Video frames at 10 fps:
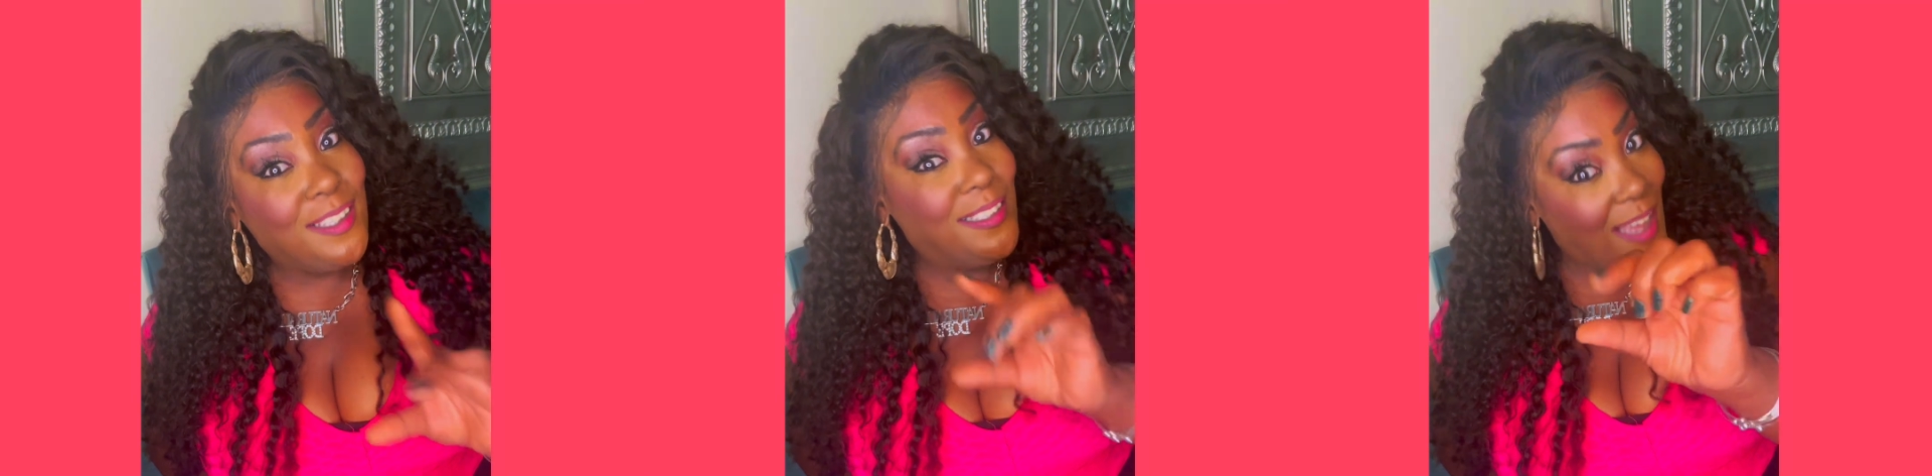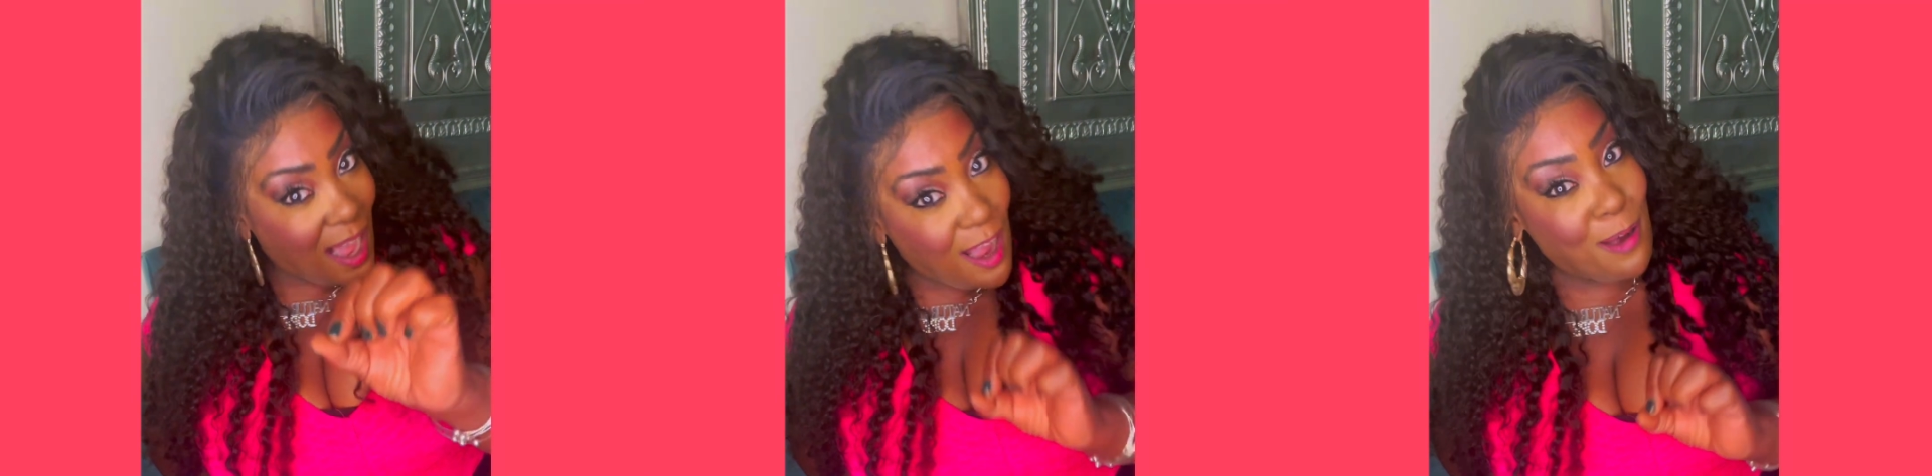
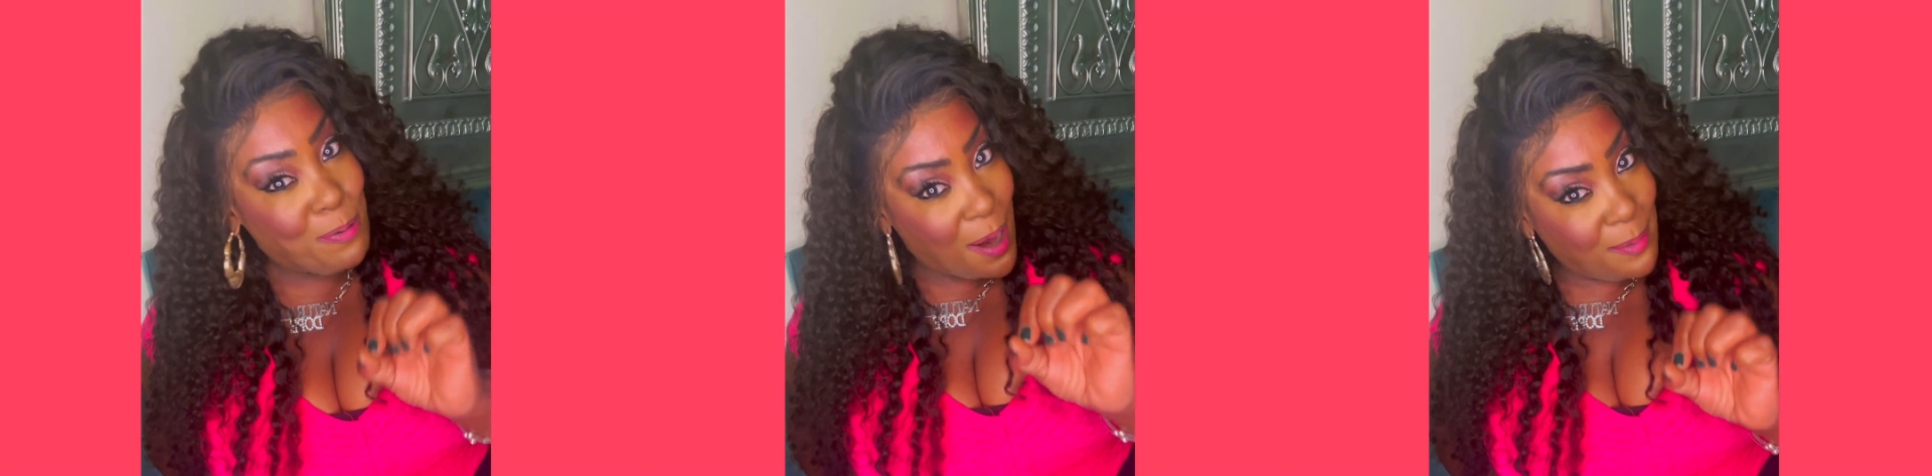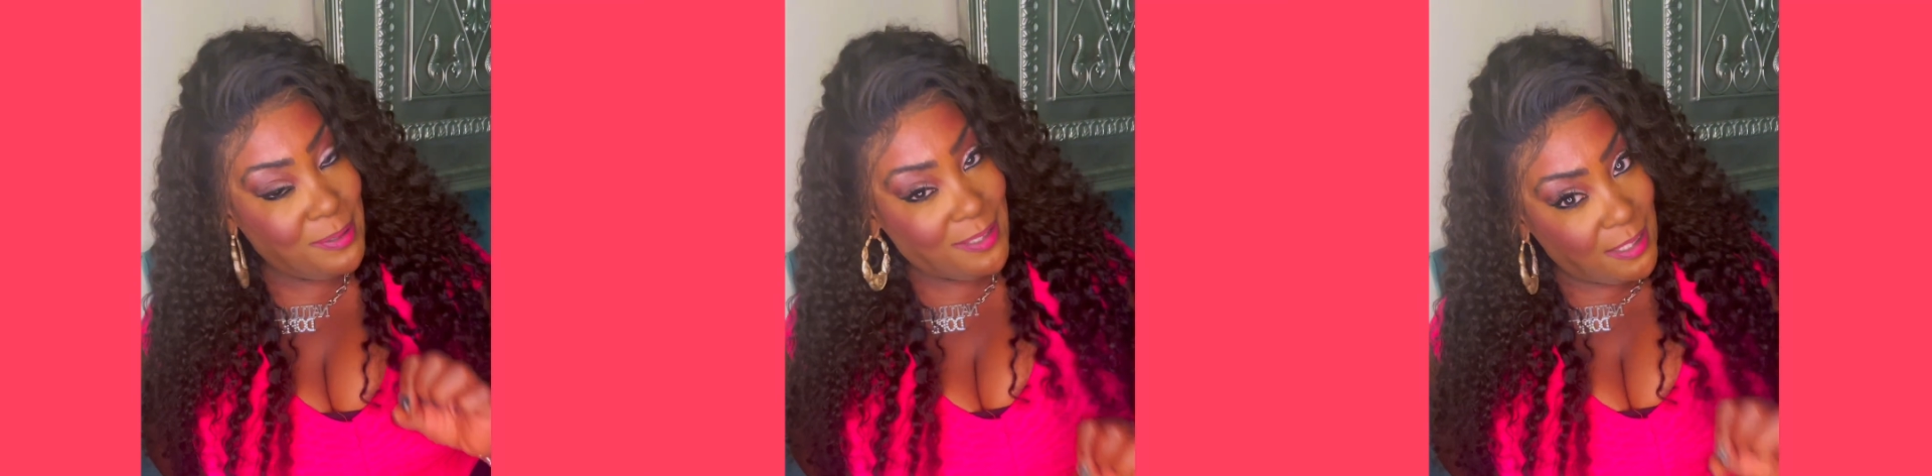y'all
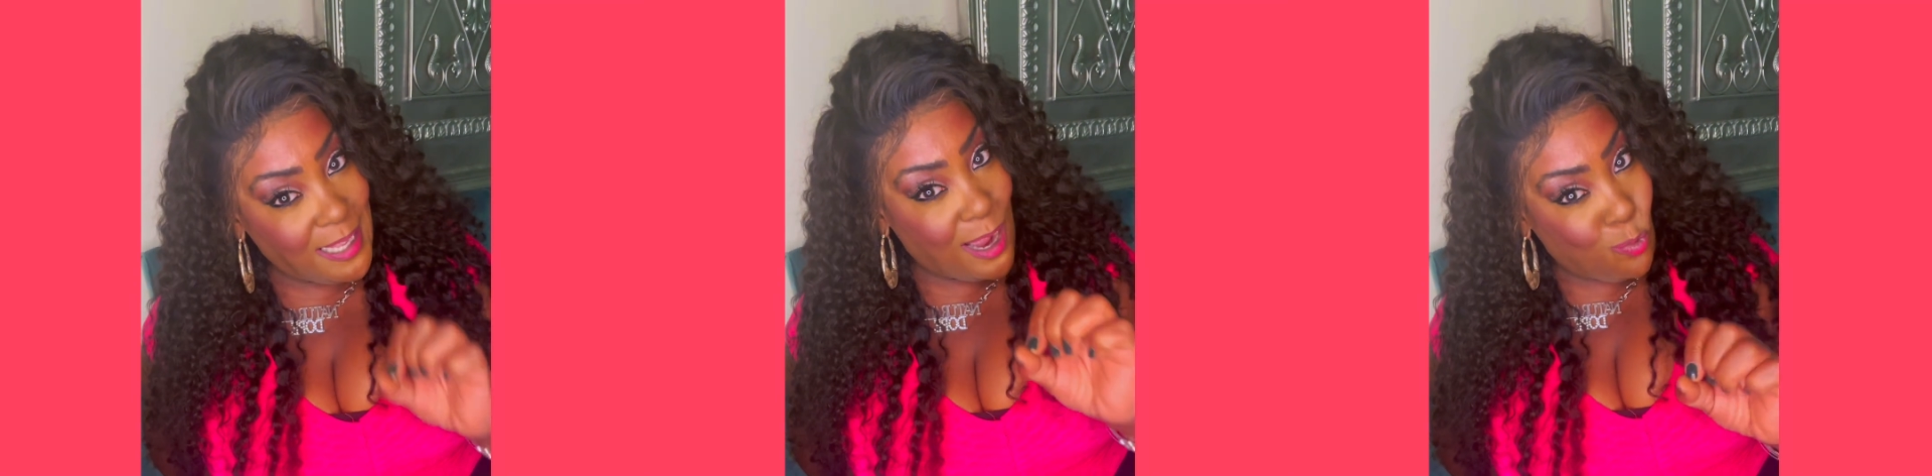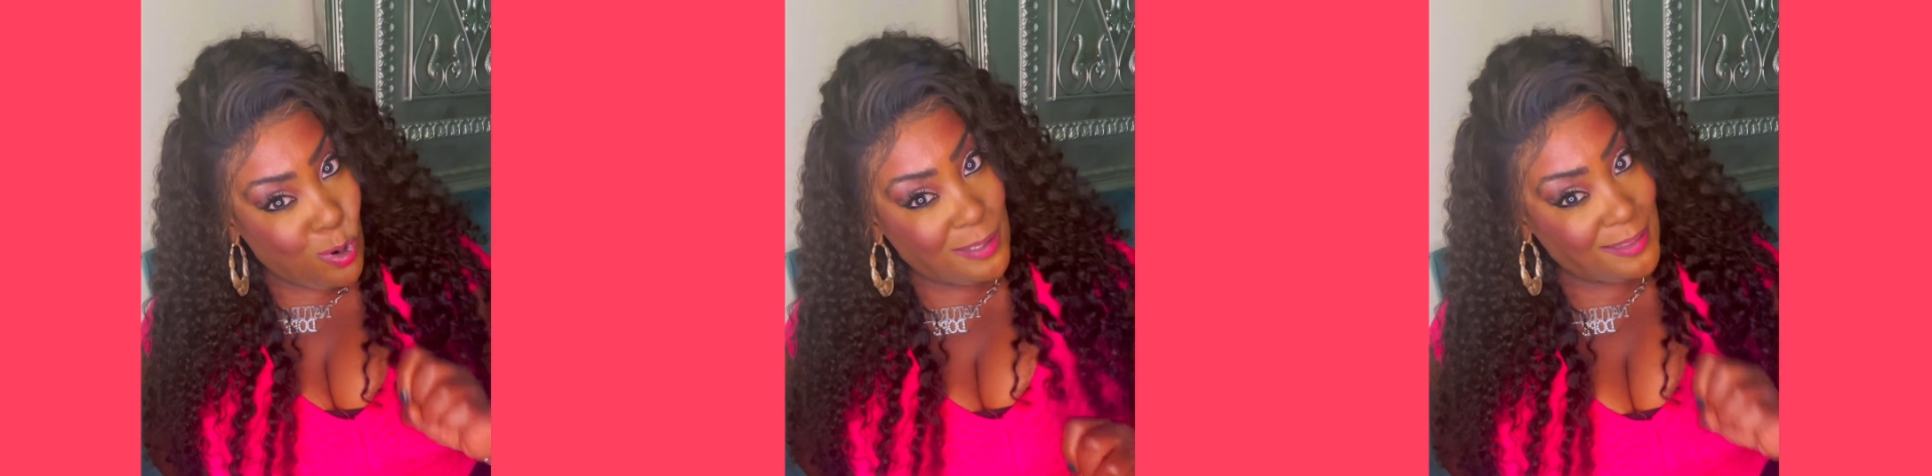probably did that
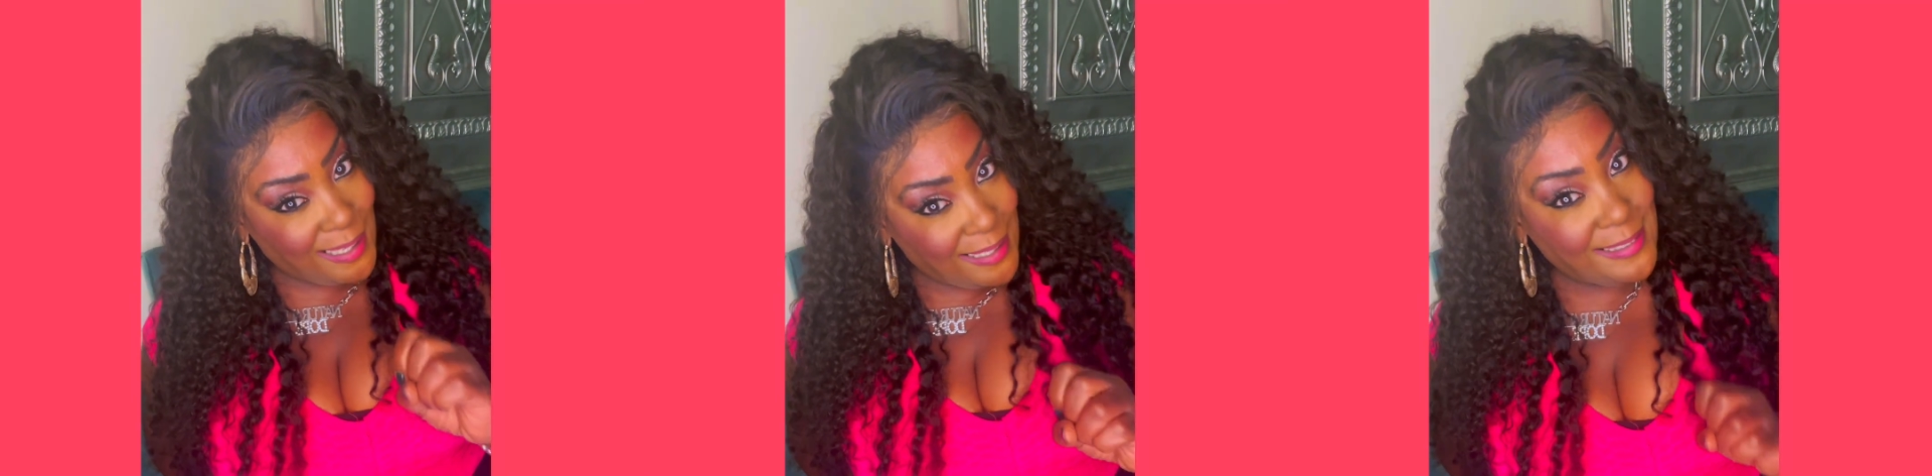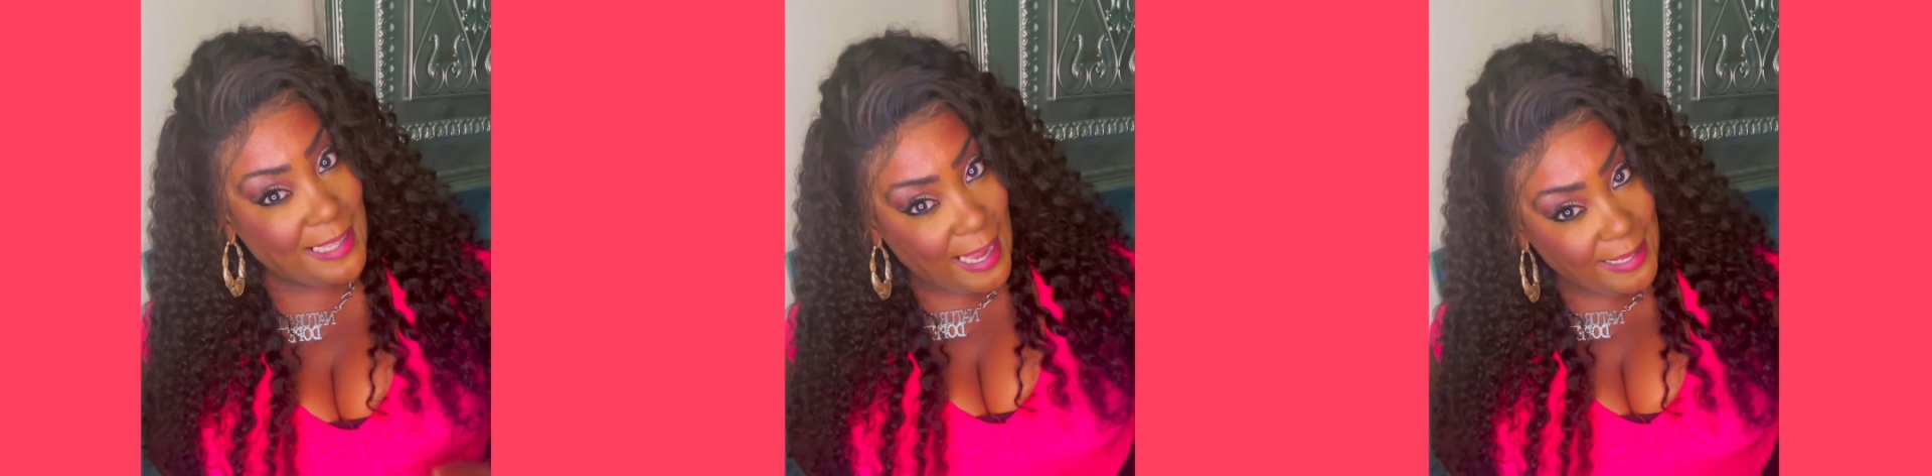one late
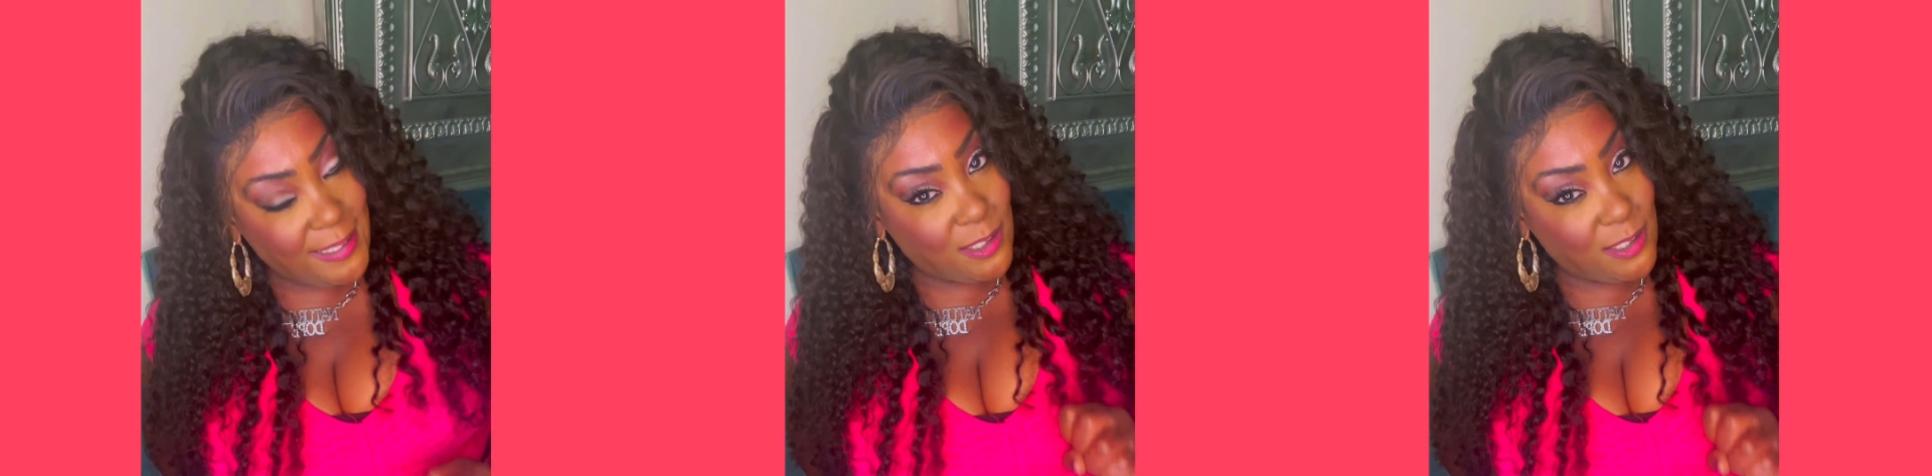night,